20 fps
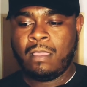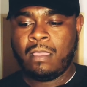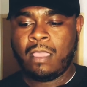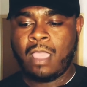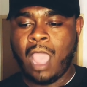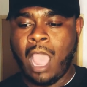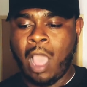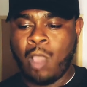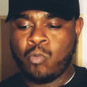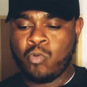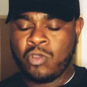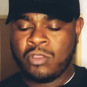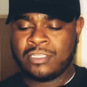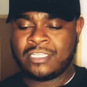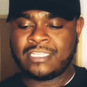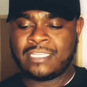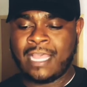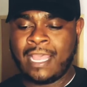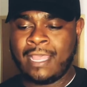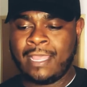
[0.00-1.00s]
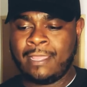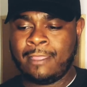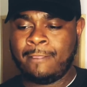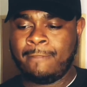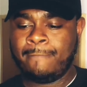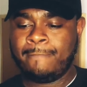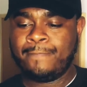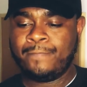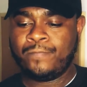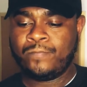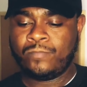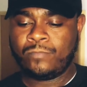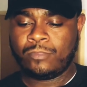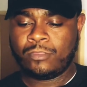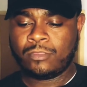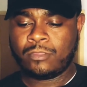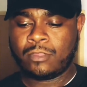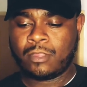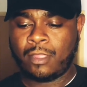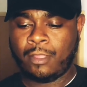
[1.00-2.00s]
I will say
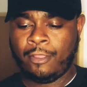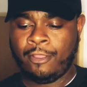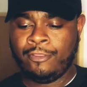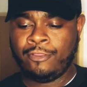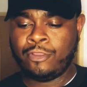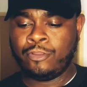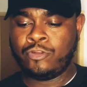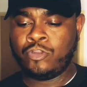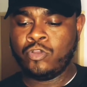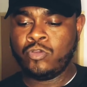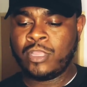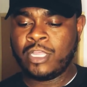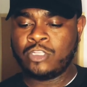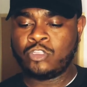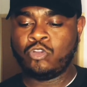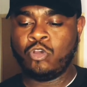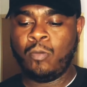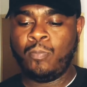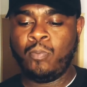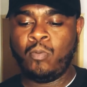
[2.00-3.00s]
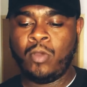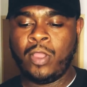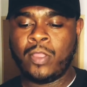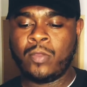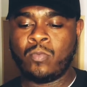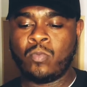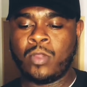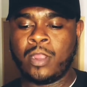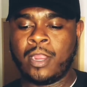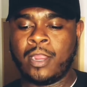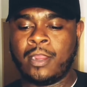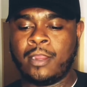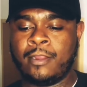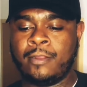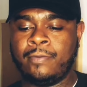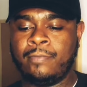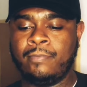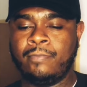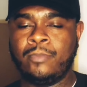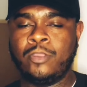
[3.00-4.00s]
you do get to a point
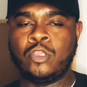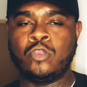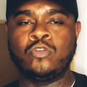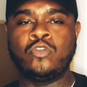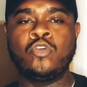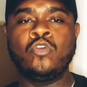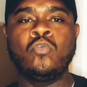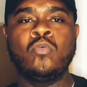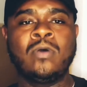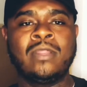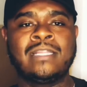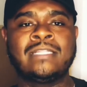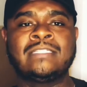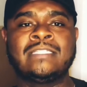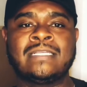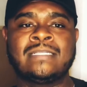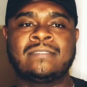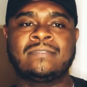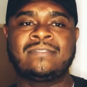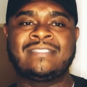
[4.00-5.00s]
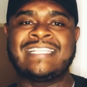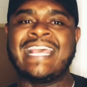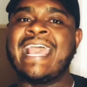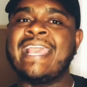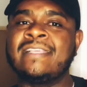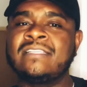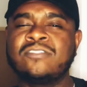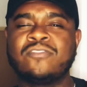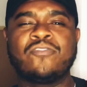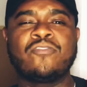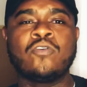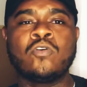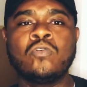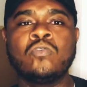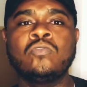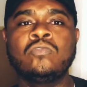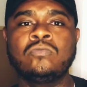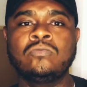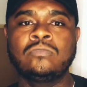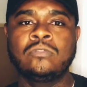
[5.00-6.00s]
where you do want to just taste
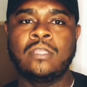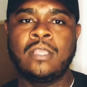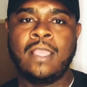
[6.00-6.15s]
food,